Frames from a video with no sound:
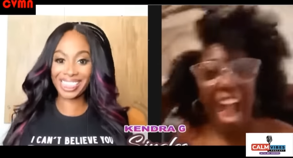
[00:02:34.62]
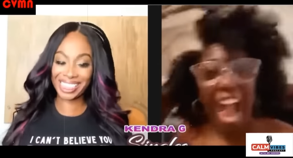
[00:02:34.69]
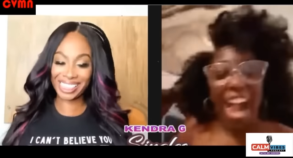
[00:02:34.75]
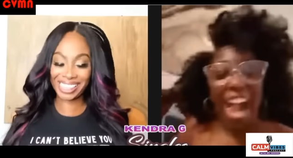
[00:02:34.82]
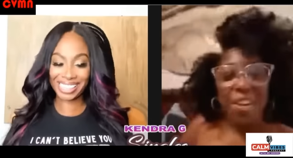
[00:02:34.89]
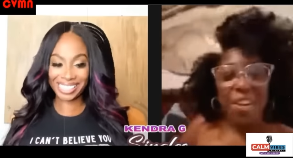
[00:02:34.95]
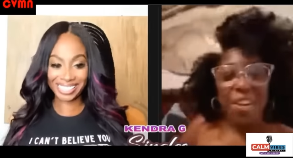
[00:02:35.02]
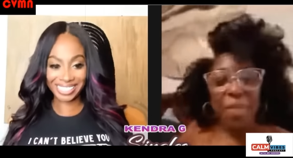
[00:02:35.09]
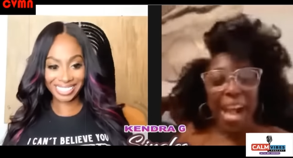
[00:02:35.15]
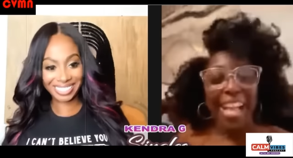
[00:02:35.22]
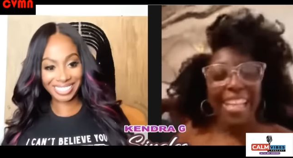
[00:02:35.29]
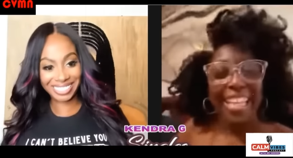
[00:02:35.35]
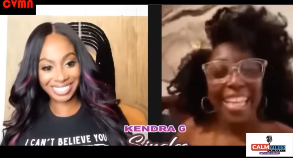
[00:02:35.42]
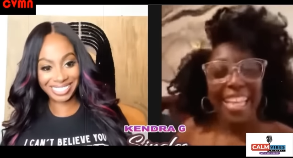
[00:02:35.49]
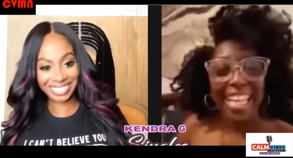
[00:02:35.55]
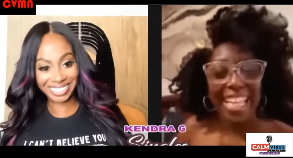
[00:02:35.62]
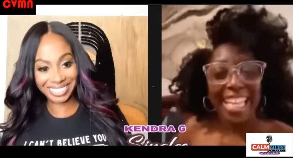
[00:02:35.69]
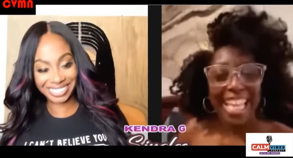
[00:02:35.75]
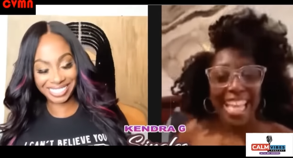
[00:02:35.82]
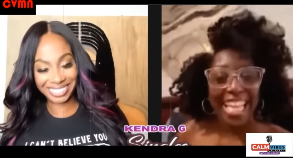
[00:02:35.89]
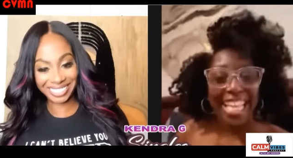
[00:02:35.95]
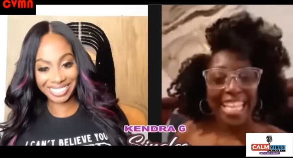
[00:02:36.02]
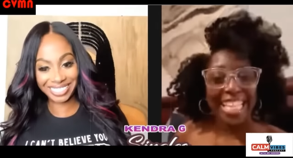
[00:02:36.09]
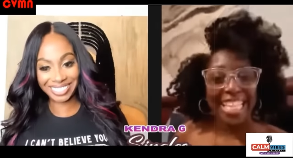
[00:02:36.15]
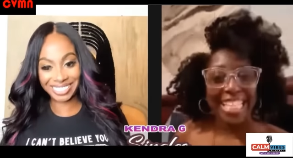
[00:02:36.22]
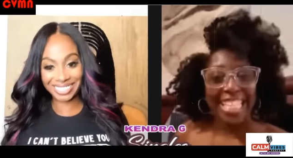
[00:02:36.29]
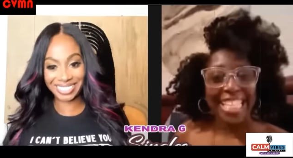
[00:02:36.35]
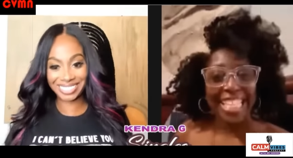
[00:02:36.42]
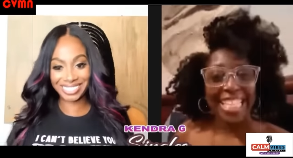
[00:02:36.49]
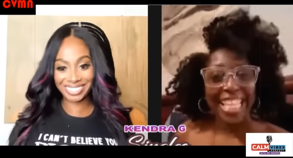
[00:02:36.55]
Speaker 1: Oh, my
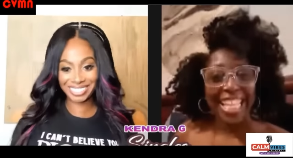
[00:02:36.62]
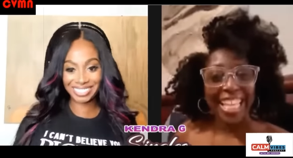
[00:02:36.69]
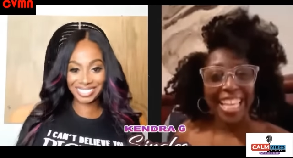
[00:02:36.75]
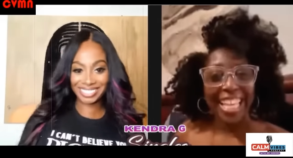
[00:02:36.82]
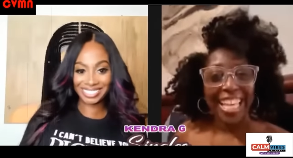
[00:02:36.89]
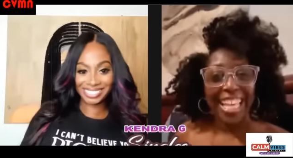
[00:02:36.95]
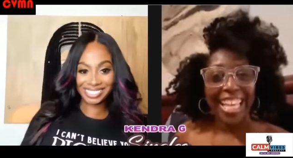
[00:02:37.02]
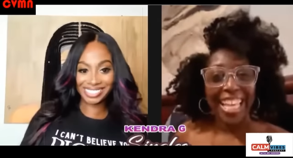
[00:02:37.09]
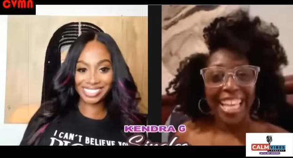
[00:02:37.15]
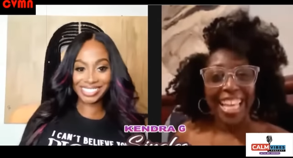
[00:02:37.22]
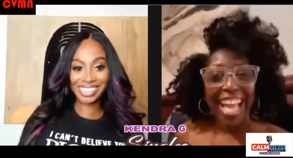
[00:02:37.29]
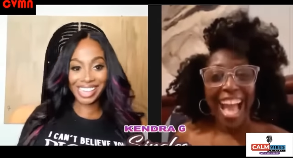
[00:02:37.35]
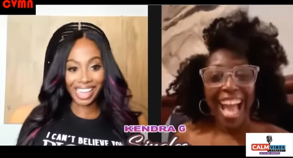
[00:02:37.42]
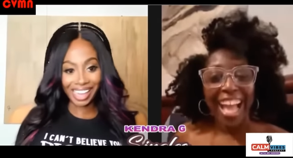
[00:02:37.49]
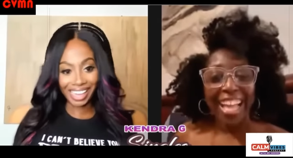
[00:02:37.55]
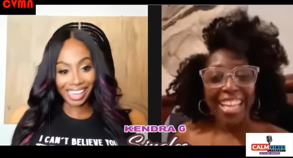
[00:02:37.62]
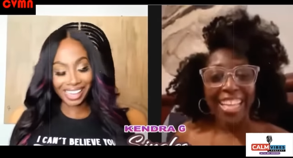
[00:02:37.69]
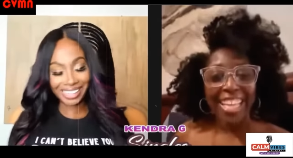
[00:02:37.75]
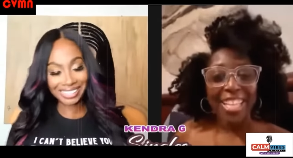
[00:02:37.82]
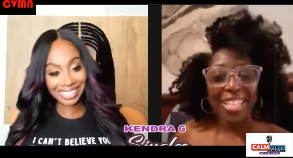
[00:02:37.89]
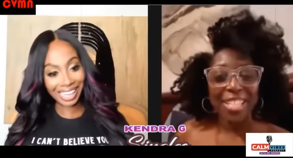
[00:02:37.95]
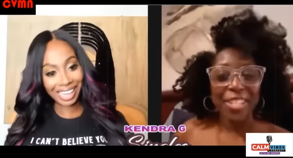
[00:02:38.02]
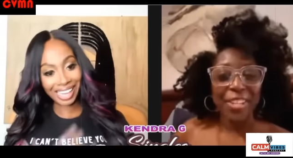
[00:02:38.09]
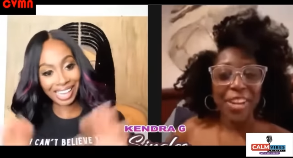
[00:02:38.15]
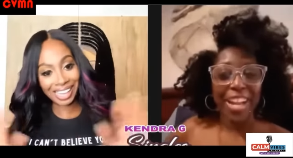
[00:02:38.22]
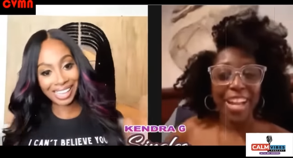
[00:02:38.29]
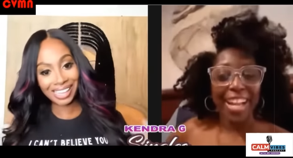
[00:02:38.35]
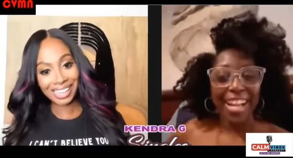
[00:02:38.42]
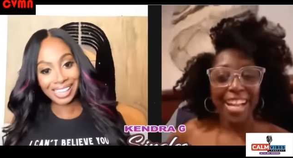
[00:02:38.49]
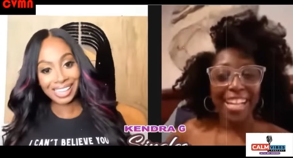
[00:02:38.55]
goodness. Yeah. Hi,
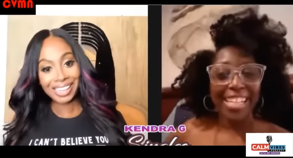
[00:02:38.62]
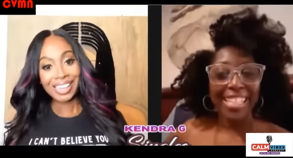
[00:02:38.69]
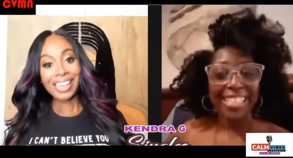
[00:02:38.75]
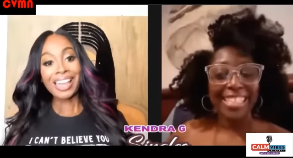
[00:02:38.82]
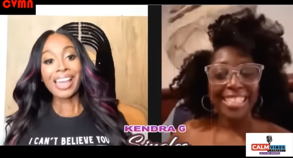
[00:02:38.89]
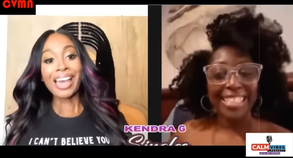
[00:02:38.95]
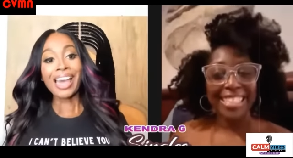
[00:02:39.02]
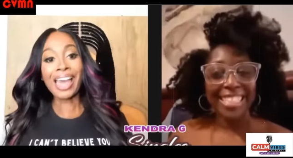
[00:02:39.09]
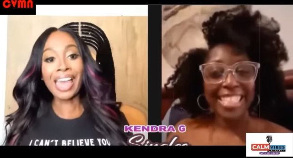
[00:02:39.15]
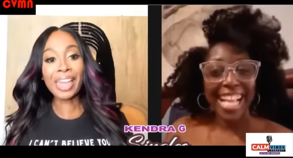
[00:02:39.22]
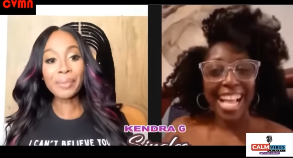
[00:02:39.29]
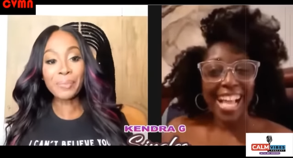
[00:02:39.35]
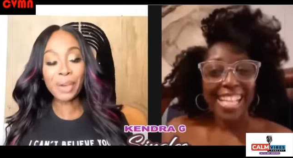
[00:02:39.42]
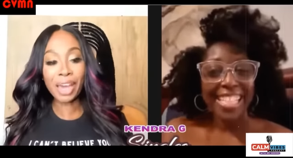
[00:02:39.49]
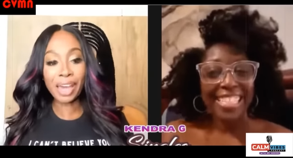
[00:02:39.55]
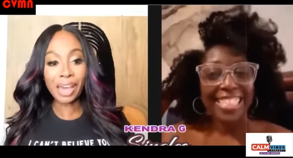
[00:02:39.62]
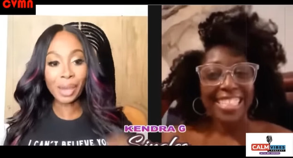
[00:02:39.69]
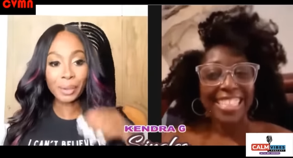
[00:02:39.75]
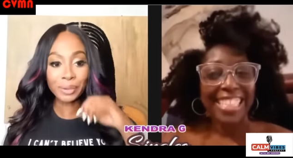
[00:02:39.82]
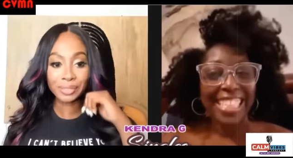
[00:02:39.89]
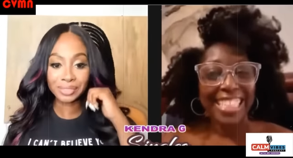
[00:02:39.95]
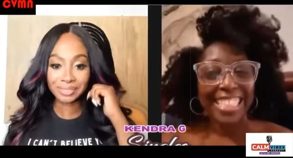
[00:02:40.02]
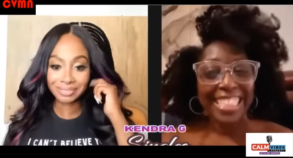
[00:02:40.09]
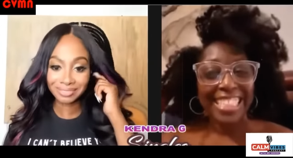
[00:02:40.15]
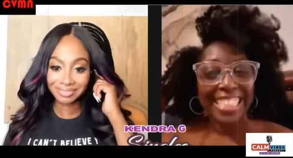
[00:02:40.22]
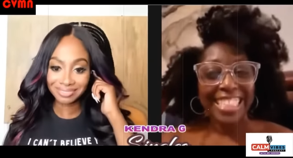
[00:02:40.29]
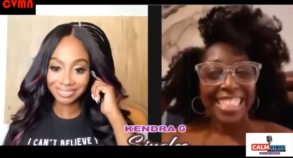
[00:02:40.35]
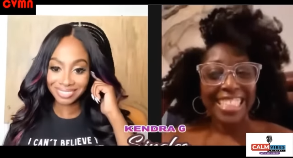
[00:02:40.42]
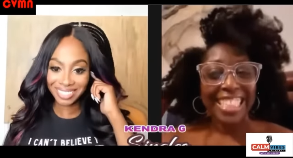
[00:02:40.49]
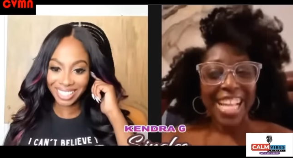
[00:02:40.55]
Kendra. Hi, Bo.
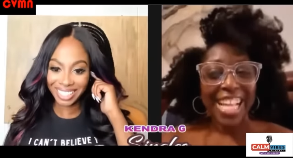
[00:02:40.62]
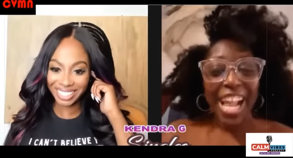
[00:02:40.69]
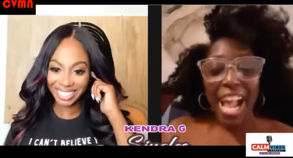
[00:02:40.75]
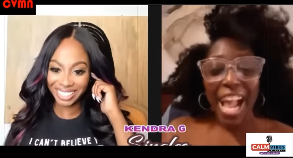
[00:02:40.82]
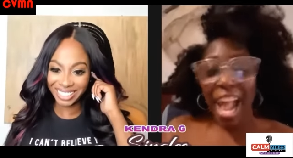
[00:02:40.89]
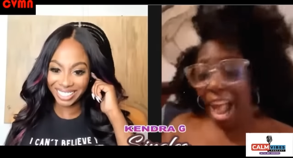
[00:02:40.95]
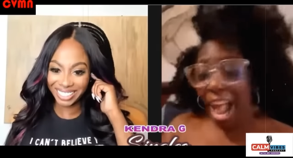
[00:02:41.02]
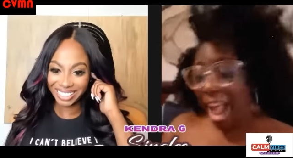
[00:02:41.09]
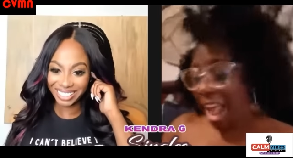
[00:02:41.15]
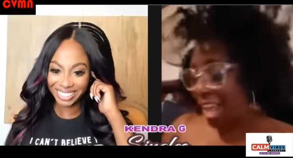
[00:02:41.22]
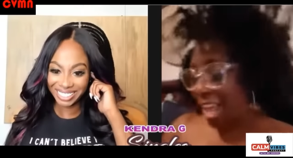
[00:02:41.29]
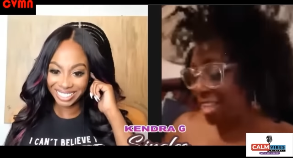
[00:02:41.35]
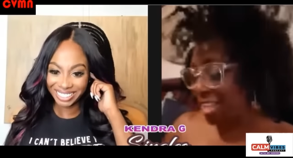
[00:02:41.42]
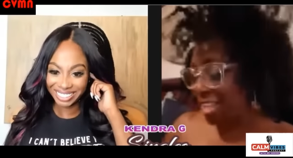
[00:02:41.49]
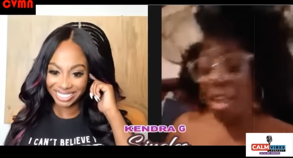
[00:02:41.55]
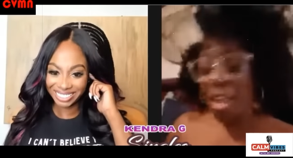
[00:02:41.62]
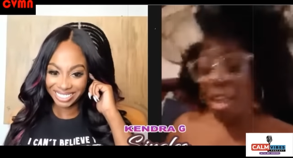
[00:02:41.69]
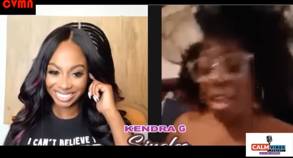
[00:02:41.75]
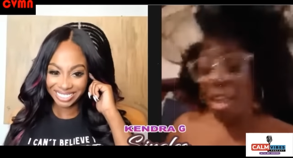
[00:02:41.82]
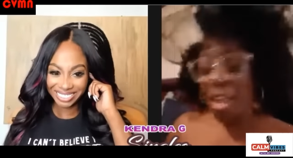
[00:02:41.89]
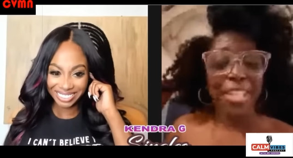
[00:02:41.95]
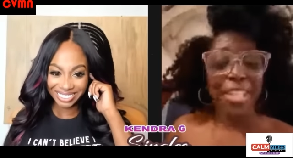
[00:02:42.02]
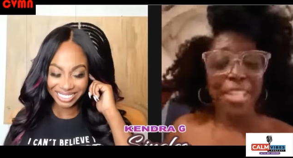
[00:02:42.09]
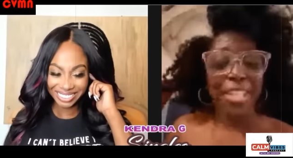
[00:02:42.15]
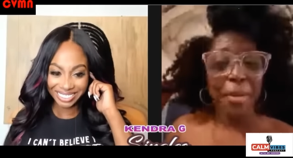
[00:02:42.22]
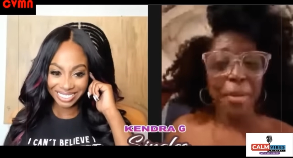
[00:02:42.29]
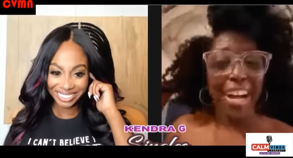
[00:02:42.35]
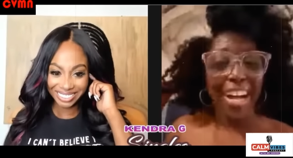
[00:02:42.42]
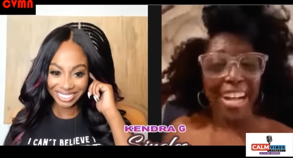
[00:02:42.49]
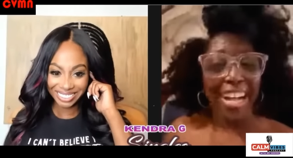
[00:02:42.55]
I need to tell my sister
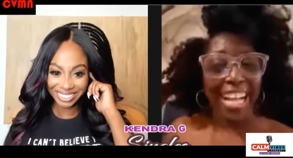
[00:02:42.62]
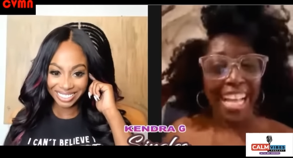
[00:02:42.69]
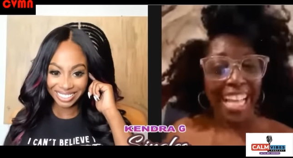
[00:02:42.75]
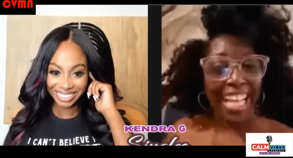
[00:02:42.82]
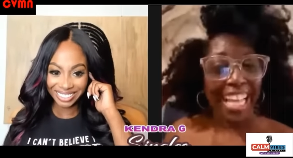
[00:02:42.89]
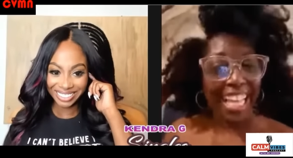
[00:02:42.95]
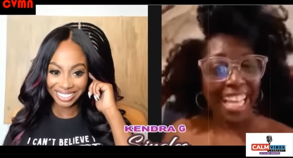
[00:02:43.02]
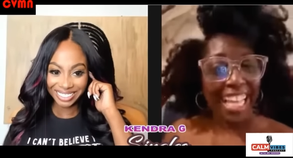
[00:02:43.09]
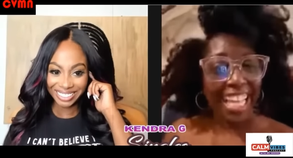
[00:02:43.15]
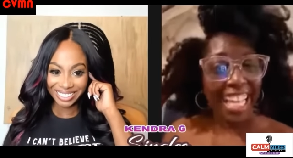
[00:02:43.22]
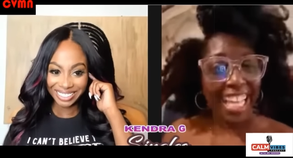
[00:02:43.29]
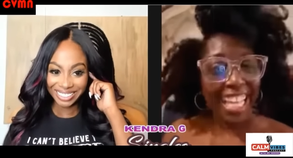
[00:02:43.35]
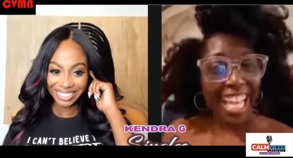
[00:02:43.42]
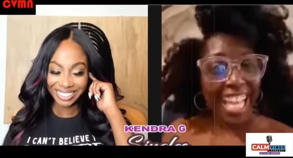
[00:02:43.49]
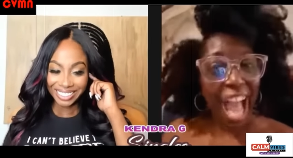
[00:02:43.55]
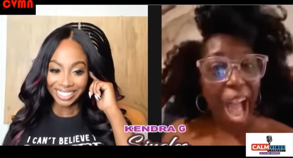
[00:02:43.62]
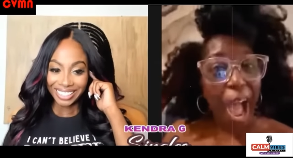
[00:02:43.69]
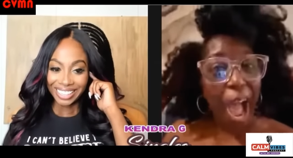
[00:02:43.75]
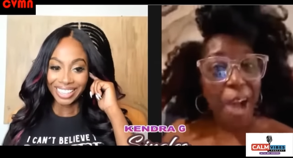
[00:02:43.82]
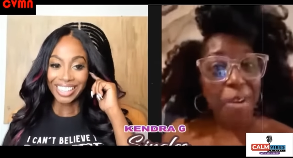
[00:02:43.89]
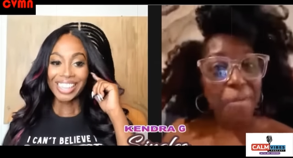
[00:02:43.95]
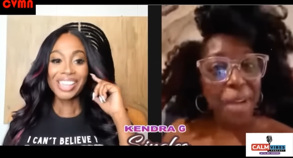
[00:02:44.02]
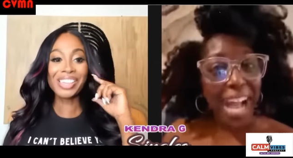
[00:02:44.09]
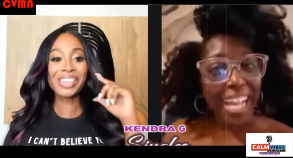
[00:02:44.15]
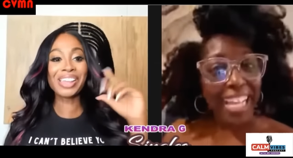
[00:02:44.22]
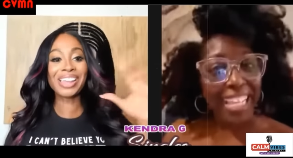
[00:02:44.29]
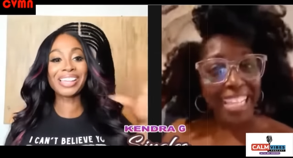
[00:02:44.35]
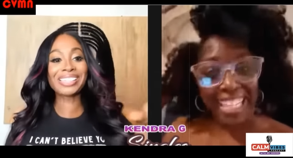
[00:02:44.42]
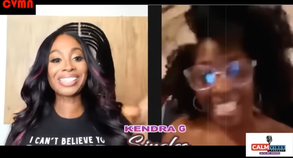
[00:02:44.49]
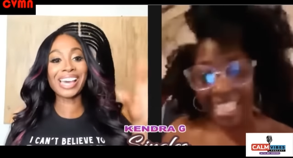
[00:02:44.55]
I'm on. Oh,
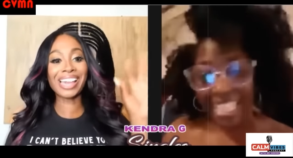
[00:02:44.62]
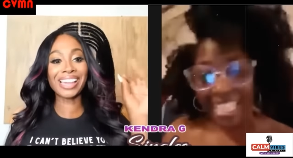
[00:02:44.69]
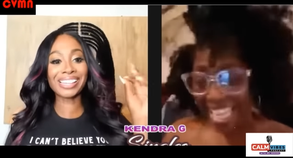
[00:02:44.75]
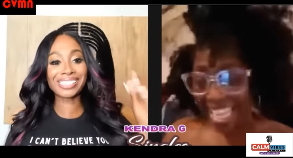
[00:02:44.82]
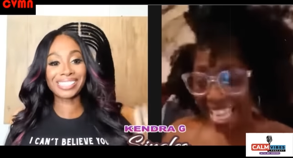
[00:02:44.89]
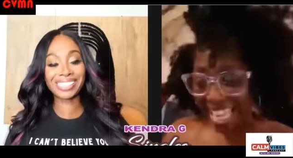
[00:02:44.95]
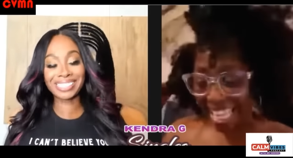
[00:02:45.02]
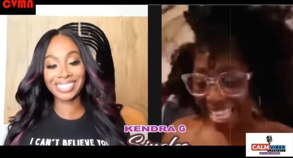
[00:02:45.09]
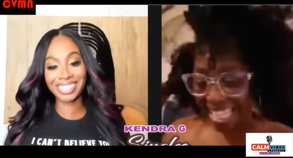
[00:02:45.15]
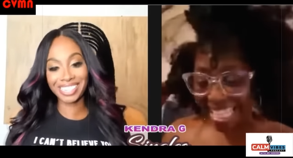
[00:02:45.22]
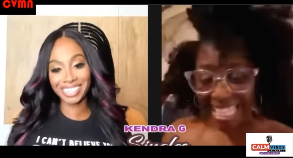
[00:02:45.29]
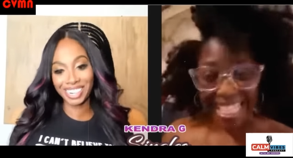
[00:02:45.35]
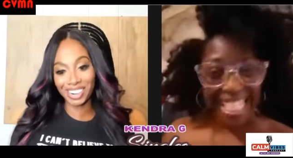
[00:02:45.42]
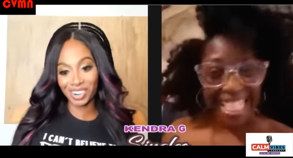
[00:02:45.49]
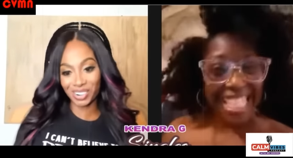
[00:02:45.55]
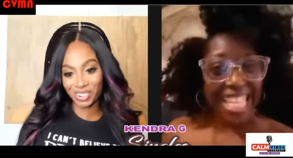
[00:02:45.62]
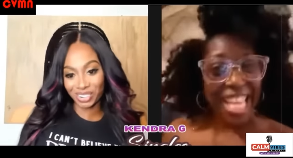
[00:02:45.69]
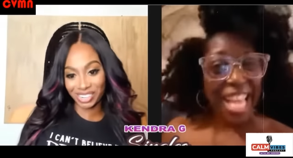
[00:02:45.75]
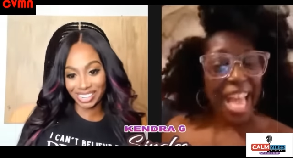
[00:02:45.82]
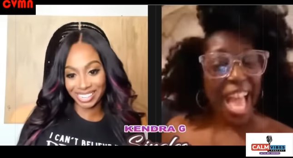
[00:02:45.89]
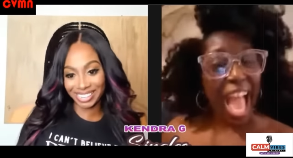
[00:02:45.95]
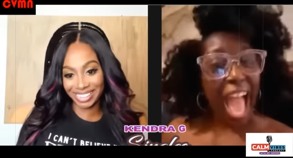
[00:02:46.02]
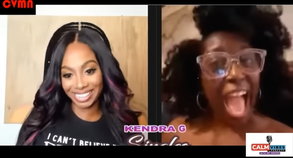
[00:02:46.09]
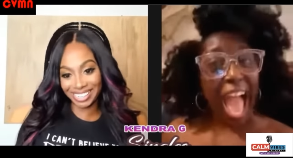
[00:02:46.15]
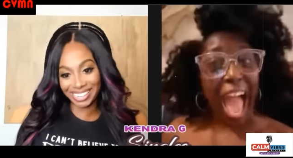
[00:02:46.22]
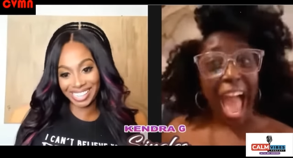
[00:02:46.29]
my goodness.